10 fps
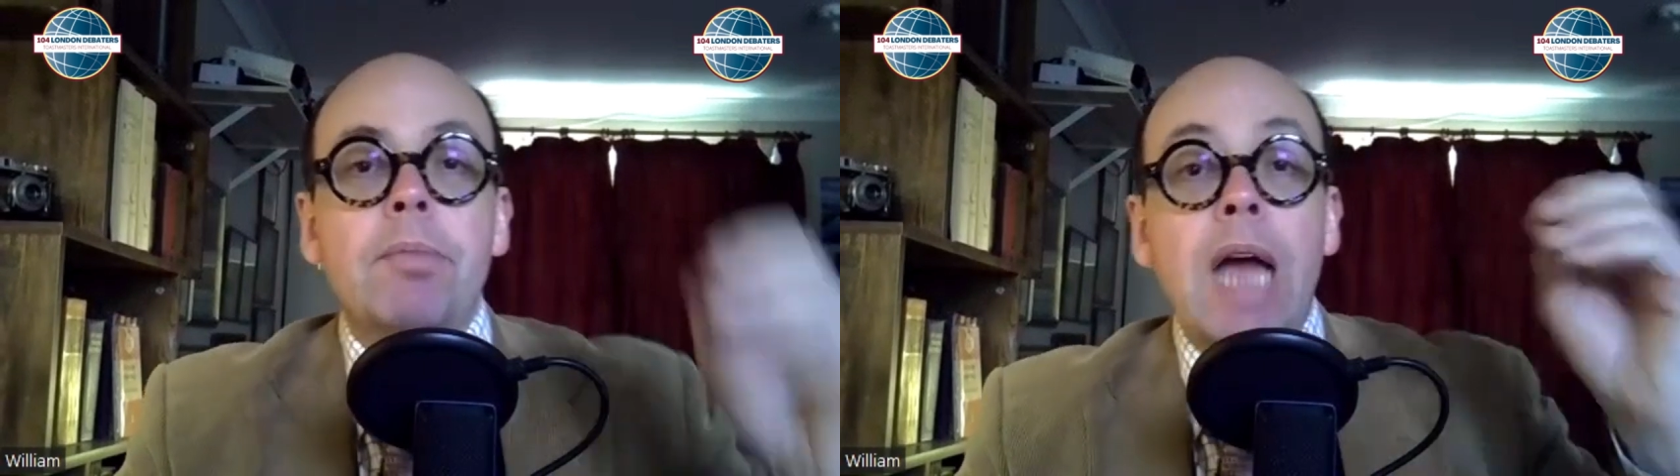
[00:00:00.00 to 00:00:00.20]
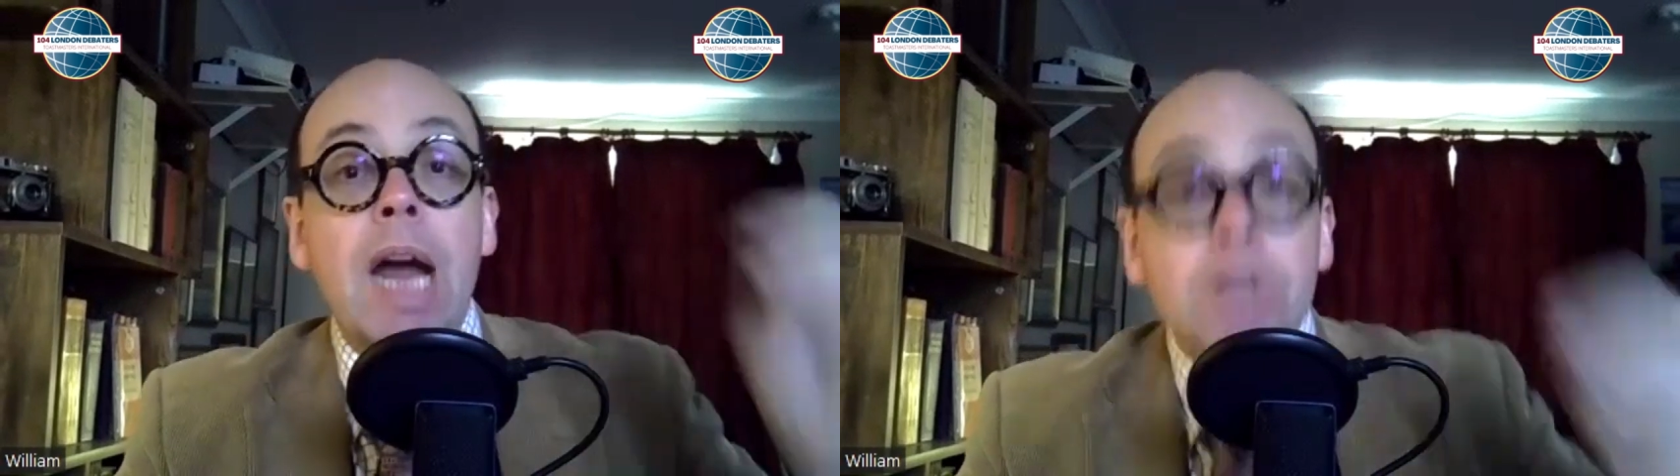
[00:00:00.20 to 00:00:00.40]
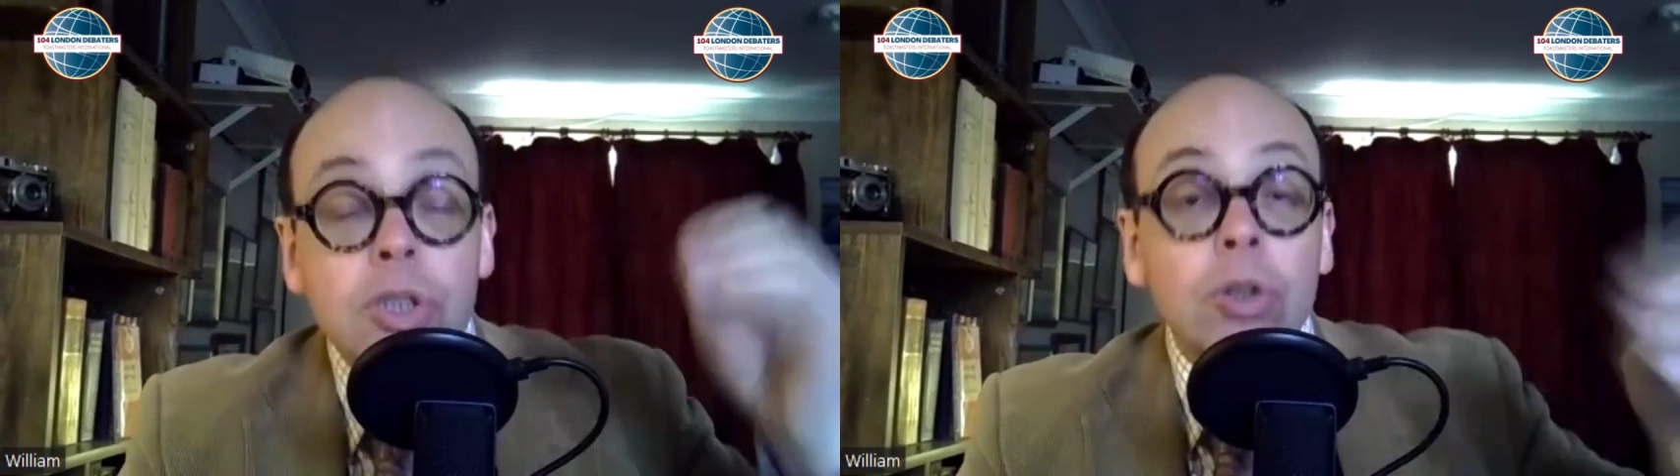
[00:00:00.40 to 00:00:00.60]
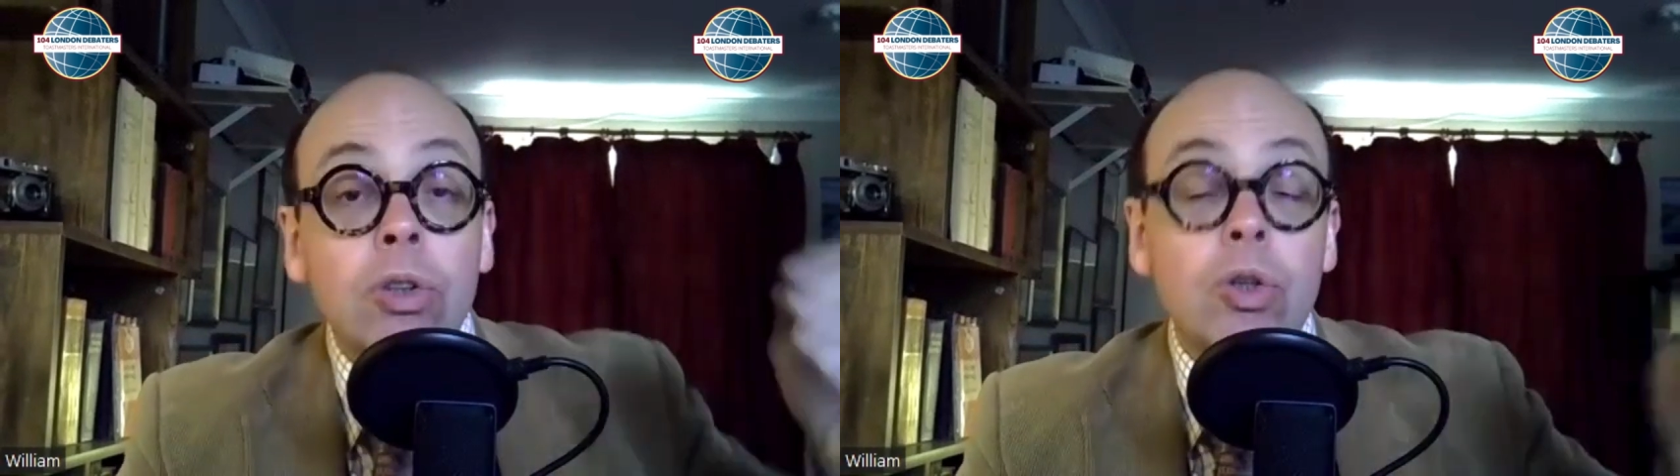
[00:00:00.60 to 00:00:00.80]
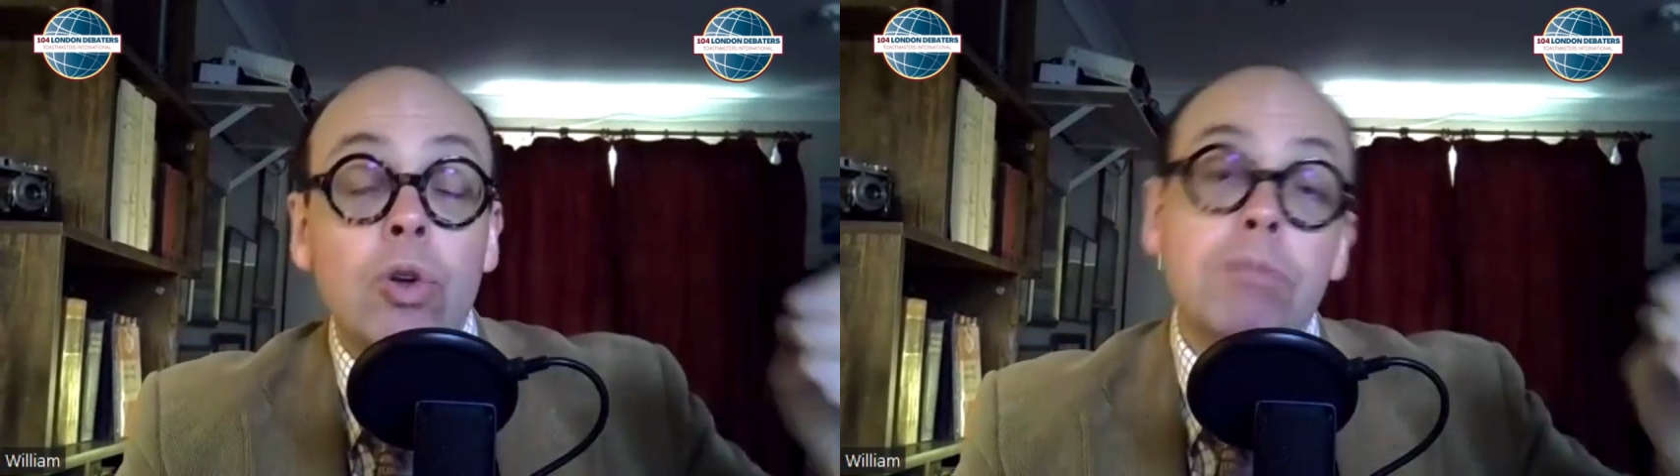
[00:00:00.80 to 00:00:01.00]
Aristotle
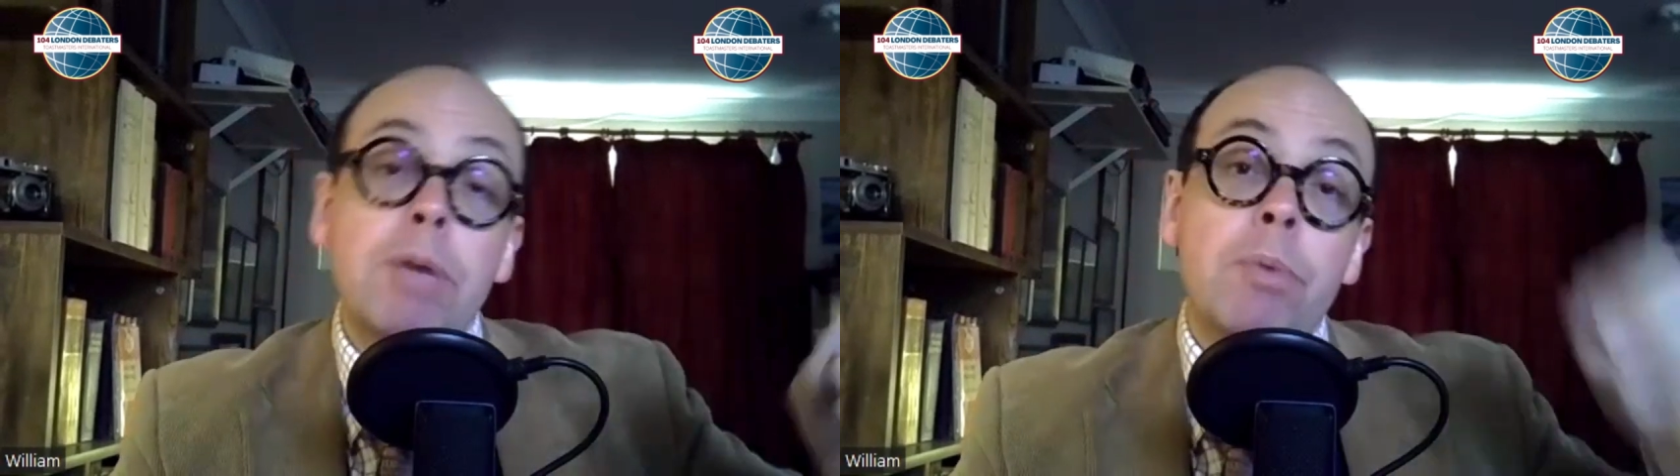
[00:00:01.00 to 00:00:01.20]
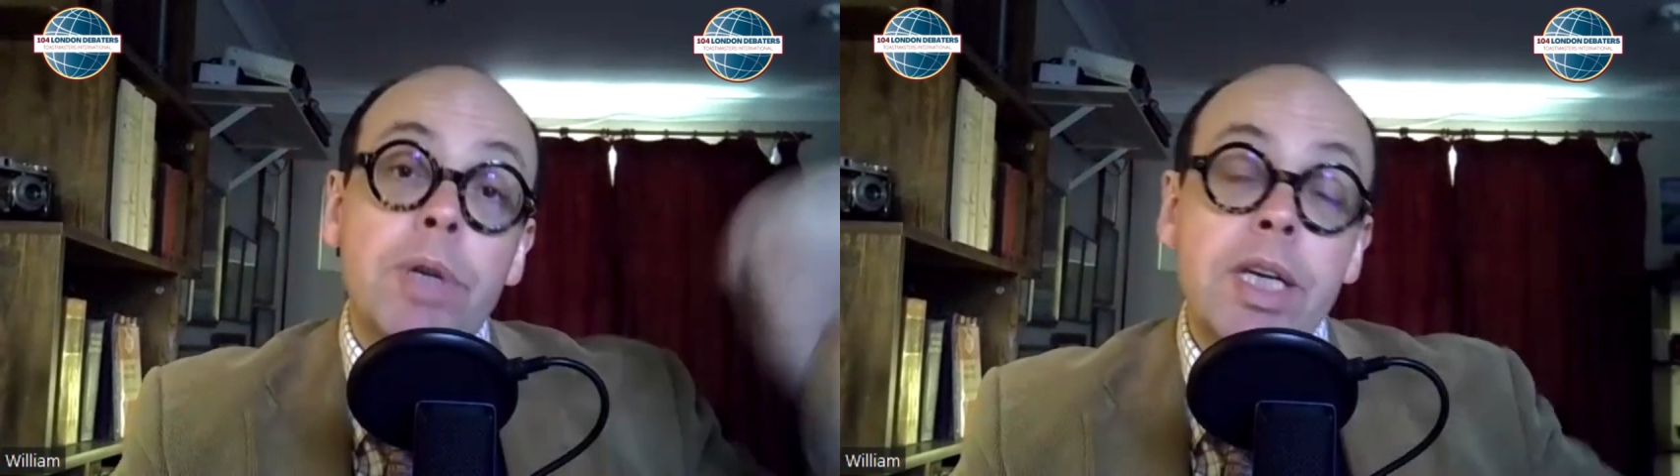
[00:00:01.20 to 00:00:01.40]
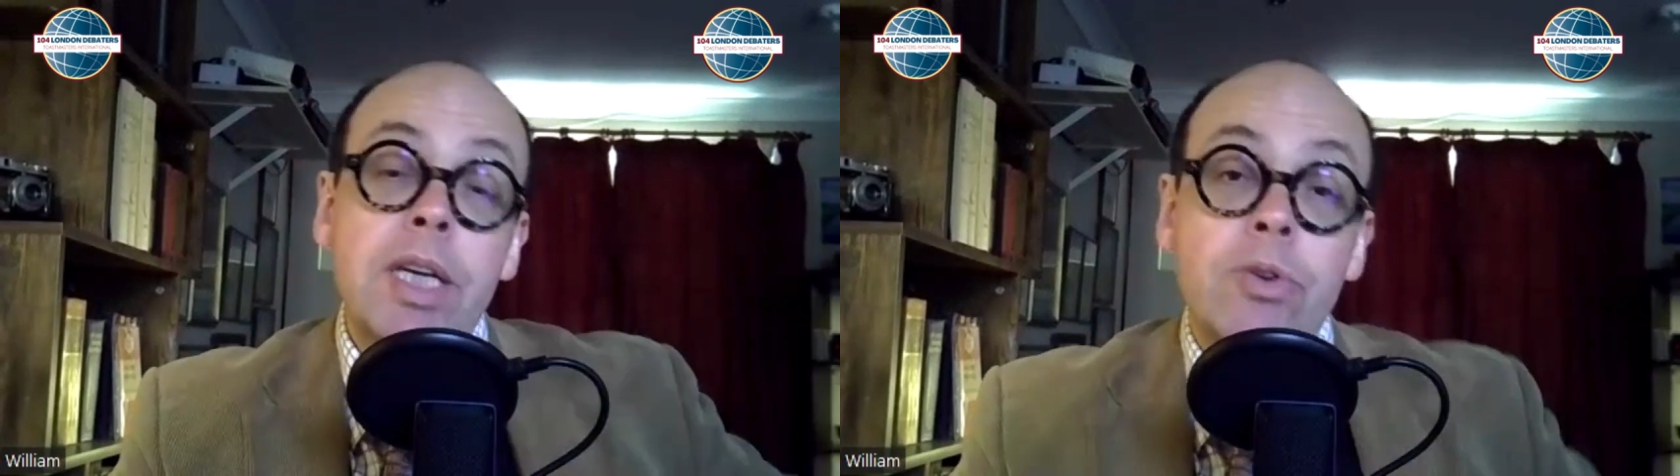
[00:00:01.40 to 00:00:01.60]
talked about when he